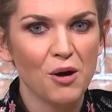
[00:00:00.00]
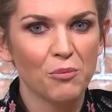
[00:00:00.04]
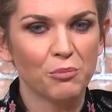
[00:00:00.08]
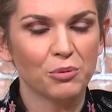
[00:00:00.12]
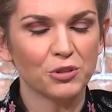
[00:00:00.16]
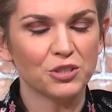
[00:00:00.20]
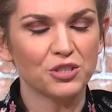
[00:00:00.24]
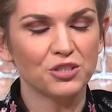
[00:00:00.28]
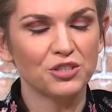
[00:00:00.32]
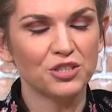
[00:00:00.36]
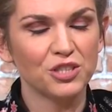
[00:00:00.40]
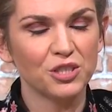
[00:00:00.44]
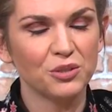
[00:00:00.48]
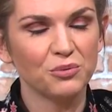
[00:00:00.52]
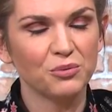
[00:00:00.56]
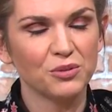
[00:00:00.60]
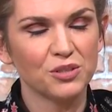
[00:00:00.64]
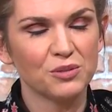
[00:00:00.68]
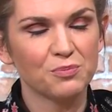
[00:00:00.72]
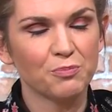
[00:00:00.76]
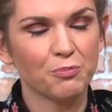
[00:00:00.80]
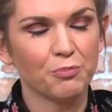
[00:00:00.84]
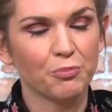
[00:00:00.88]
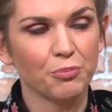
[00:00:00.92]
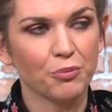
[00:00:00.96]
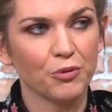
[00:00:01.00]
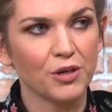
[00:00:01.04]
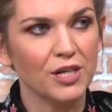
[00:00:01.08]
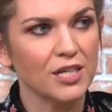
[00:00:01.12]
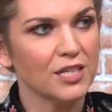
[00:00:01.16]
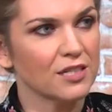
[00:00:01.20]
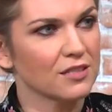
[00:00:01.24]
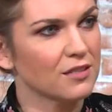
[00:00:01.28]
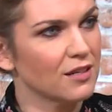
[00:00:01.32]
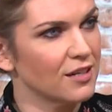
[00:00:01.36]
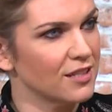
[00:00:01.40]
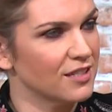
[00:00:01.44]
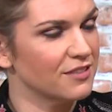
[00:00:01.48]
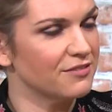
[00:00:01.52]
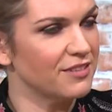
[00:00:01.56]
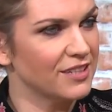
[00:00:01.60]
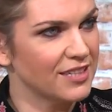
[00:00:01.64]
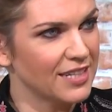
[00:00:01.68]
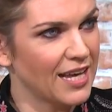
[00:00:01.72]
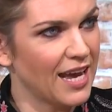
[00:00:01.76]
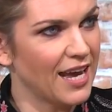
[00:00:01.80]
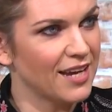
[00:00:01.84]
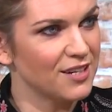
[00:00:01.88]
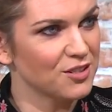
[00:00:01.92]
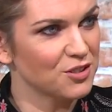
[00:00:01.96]
But she was brilliant kind of on
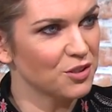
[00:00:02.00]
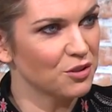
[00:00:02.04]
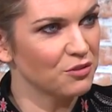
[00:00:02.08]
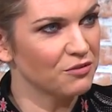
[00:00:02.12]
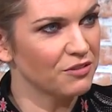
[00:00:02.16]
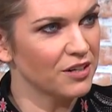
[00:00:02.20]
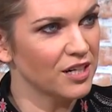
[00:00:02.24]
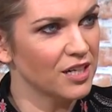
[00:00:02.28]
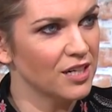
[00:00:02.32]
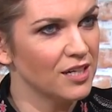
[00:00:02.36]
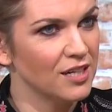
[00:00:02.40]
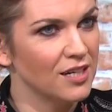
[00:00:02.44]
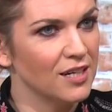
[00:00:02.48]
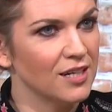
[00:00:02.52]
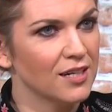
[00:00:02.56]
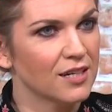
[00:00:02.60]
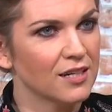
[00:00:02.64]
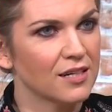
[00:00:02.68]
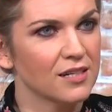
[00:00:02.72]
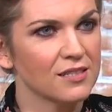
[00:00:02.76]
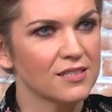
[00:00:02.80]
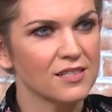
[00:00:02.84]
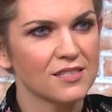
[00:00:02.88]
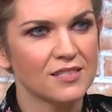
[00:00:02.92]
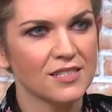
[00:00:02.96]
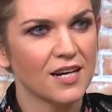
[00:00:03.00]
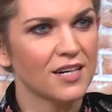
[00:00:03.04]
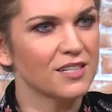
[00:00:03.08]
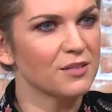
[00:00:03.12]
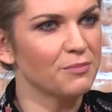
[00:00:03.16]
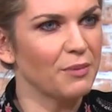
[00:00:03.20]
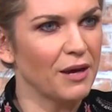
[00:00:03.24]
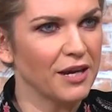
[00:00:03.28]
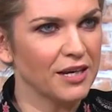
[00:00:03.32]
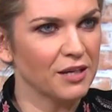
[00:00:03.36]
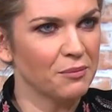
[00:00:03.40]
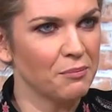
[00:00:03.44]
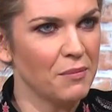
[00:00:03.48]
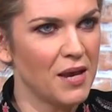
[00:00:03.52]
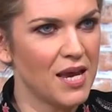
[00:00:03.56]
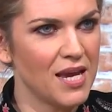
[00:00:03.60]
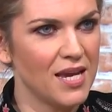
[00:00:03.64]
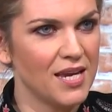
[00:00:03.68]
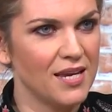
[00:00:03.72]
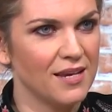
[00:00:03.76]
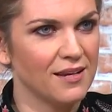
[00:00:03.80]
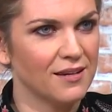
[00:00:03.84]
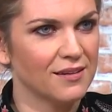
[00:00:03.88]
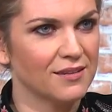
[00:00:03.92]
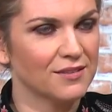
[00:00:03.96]
the handover because I started back in
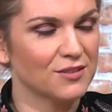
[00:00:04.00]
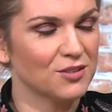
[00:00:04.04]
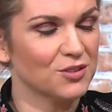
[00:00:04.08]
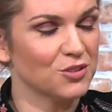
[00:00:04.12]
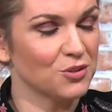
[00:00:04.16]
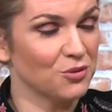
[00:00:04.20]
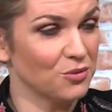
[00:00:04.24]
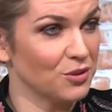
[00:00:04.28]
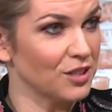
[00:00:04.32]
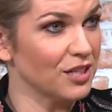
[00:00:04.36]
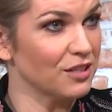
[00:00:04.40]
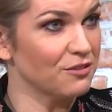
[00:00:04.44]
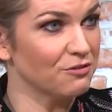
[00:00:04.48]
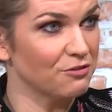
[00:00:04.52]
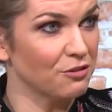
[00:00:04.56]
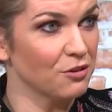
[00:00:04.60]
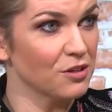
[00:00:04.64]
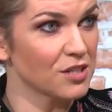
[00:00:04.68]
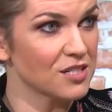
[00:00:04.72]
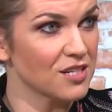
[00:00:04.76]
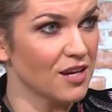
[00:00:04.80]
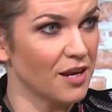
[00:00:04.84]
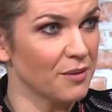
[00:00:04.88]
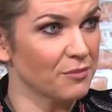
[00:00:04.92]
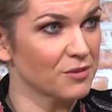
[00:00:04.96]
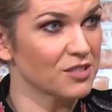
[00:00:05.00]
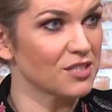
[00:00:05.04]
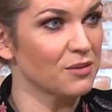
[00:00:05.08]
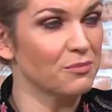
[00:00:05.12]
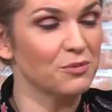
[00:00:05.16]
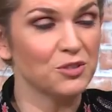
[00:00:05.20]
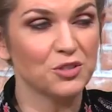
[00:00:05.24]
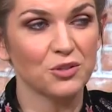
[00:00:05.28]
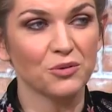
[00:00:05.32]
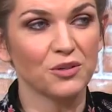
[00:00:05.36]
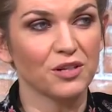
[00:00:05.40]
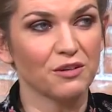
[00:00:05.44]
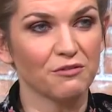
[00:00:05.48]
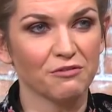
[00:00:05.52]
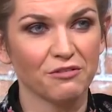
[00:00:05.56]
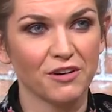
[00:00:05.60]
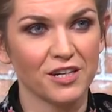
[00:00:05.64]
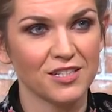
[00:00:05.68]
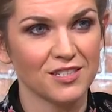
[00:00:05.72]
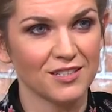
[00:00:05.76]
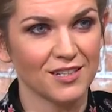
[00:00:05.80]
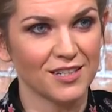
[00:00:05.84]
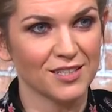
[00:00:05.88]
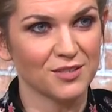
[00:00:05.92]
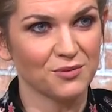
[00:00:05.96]
May doing it full time because I've been doing it on
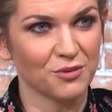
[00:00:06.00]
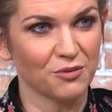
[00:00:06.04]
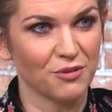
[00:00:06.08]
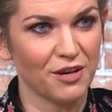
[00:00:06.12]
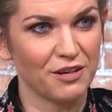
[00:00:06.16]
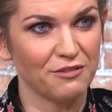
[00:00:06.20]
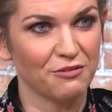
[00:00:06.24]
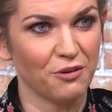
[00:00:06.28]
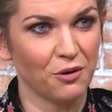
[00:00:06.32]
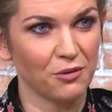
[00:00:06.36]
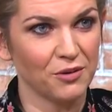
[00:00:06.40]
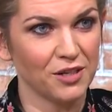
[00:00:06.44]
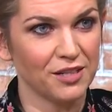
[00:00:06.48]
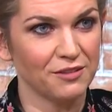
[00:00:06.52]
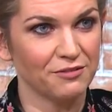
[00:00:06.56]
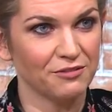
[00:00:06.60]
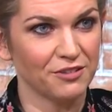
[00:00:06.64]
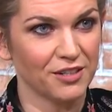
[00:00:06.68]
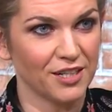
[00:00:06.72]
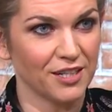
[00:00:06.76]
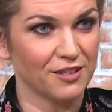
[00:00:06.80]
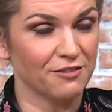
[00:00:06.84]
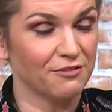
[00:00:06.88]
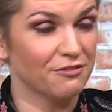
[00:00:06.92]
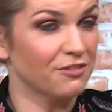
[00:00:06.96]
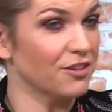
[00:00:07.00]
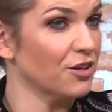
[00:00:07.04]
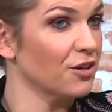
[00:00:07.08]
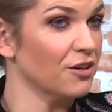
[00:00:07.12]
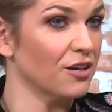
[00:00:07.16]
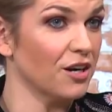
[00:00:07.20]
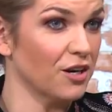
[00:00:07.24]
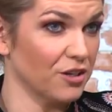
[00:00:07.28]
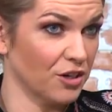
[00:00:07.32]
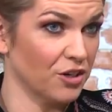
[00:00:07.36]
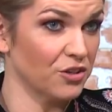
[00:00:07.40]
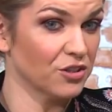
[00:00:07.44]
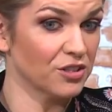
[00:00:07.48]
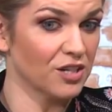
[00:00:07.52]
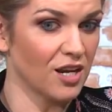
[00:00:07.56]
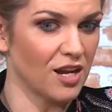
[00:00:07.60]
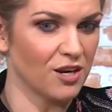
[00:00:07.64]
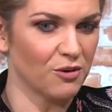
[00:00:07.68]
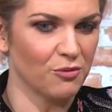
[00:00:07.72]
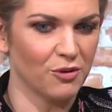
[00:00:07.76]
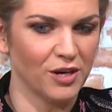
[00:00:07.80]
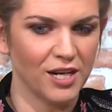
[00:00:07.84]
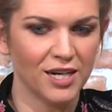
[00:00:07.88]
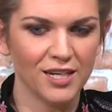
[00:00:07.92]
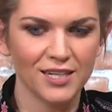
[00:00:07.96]
Friday nights with Ray Foley for a good
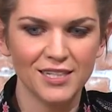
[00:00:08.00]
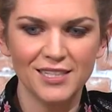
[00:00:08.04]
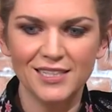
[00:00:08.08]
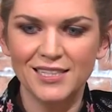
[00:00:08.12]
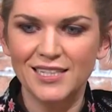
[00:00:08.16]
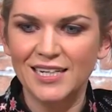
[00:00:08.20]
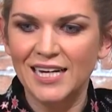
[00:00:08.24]
long while.